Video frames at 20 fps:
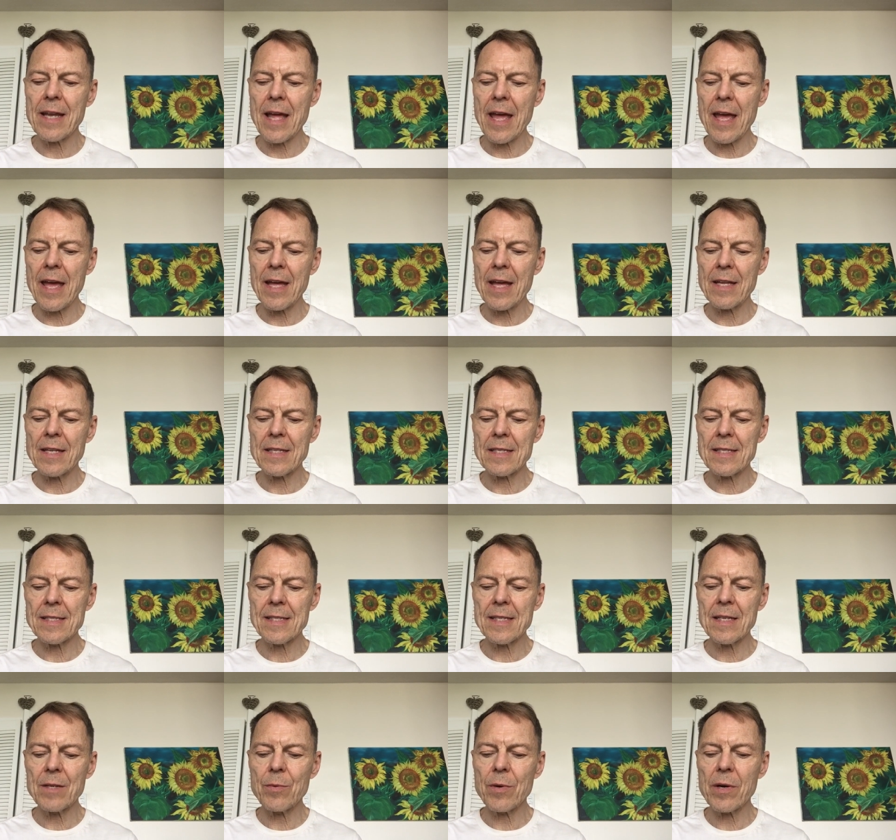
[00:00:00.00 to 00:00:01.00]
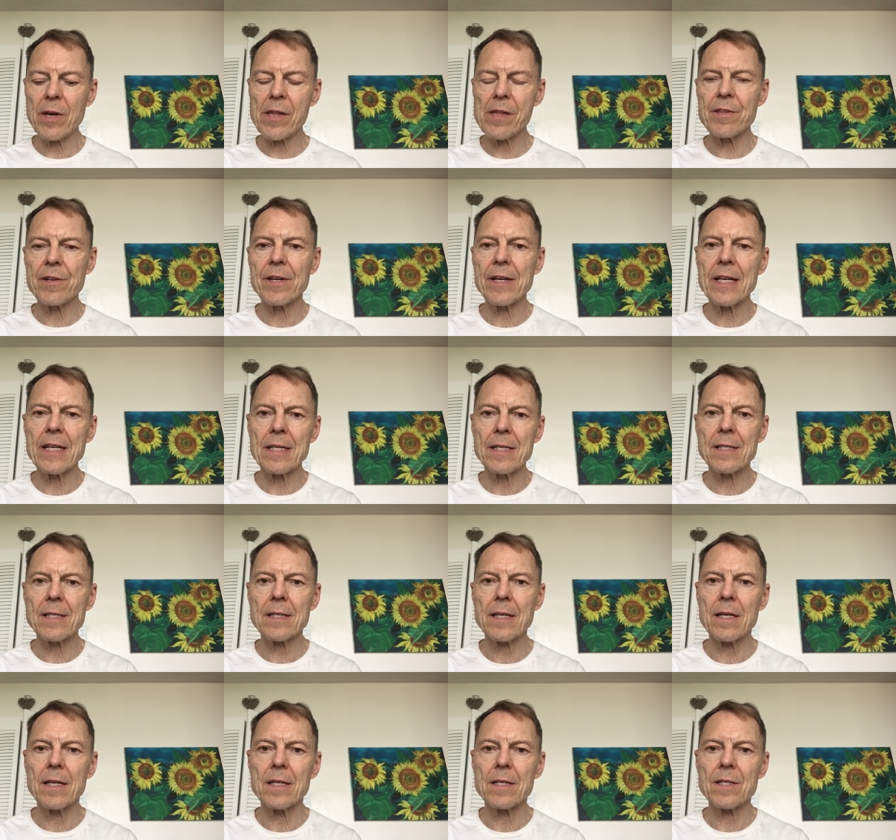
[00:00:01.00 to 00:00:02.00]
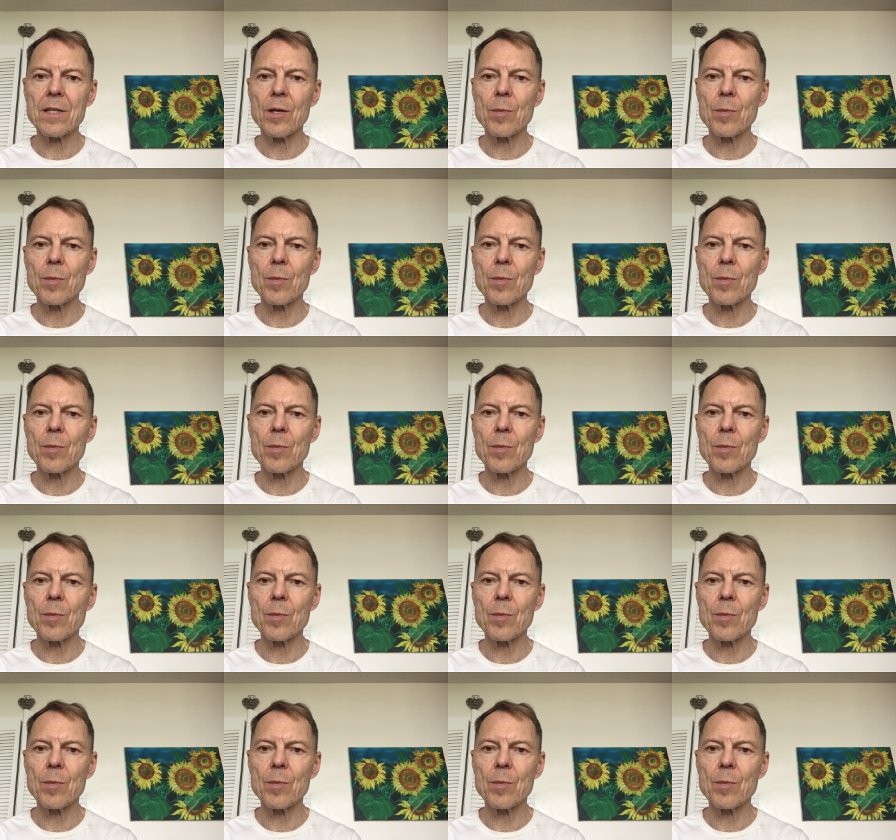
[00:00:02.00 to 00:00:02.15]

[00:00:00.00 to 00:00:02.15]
and see what other insights